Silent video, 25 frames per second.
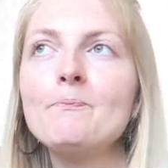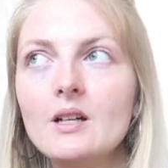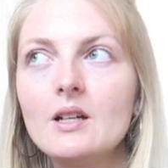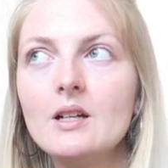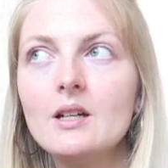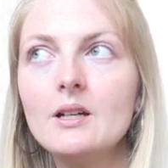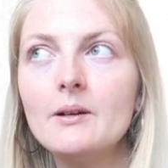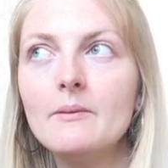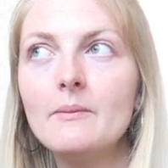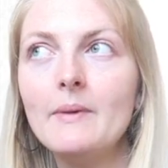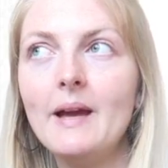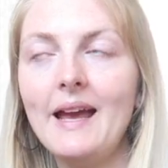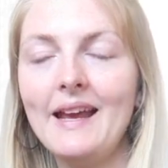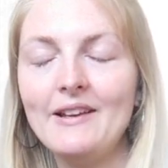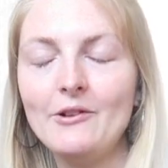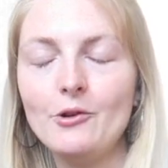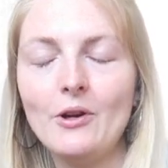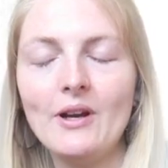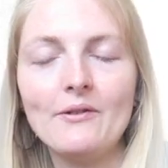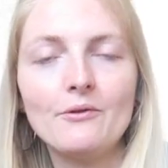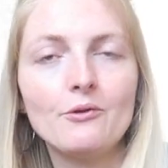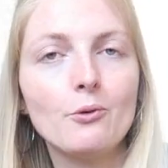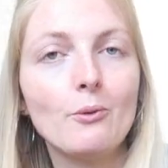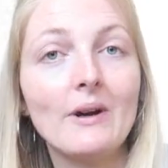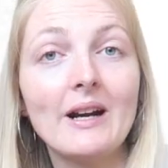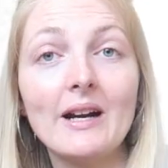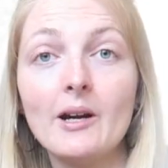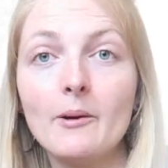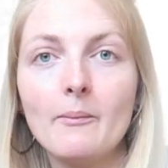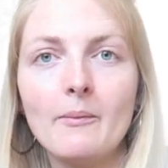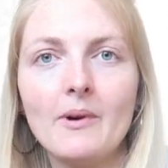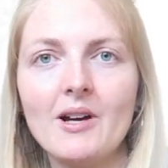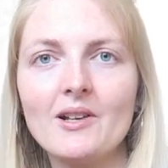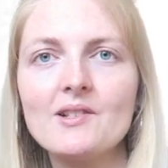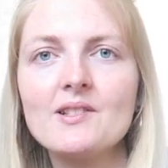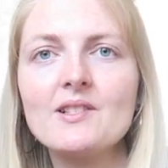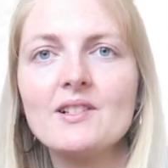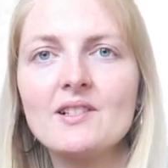And you have to wear a
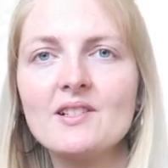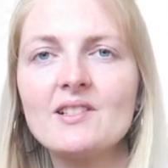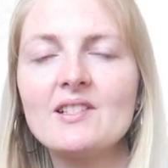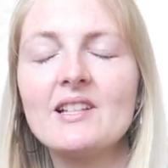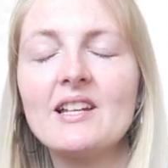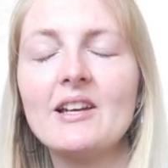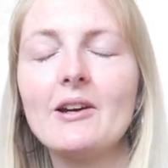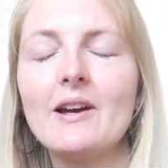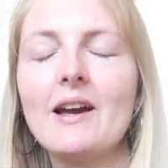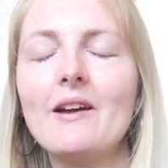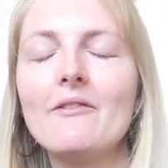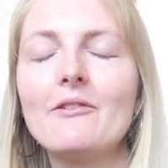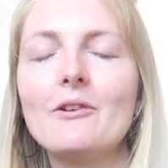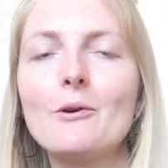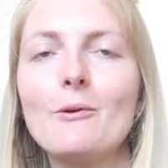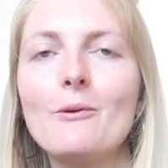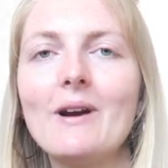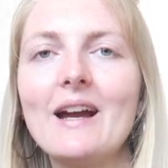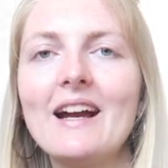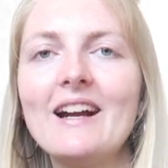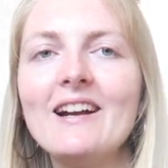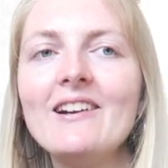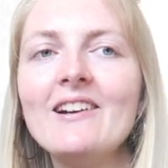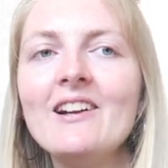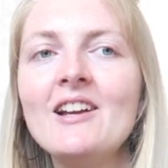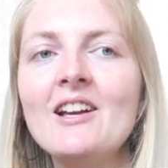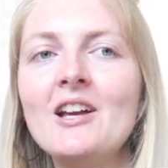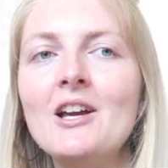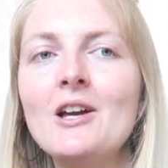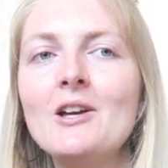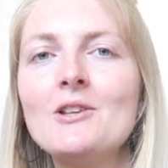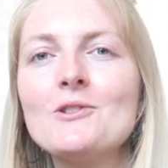mask still everywhere.